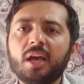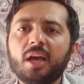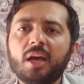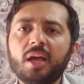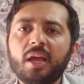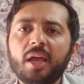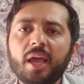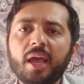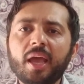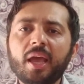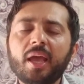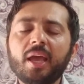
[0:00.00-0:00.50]

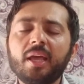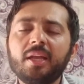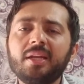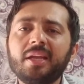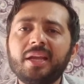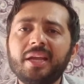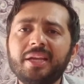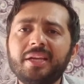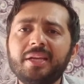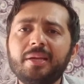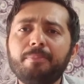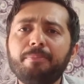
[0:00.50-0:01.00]

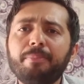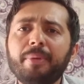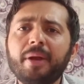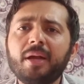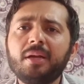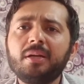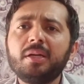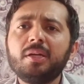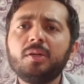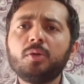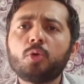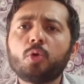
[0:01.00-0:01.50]
an
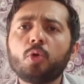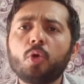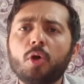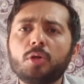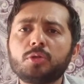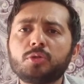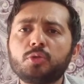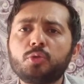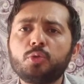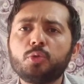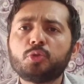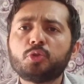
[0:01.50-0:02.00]
independent
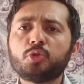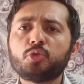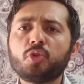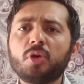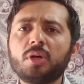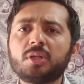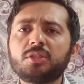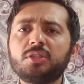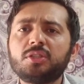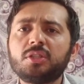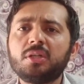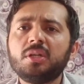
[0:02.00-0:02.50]
clause to
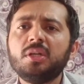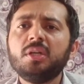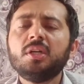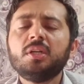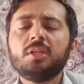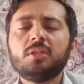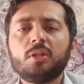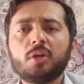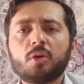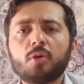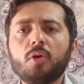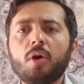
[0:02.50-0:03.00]
structure
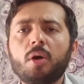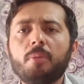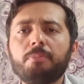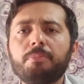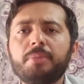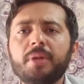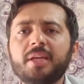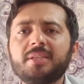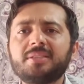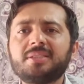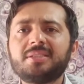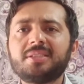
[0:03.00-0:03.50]
the
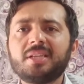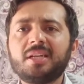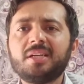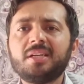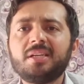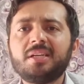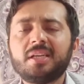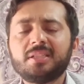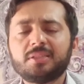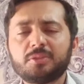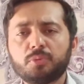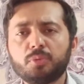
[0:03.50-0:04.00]
complex
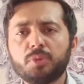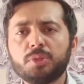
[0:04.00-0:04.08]
sentence,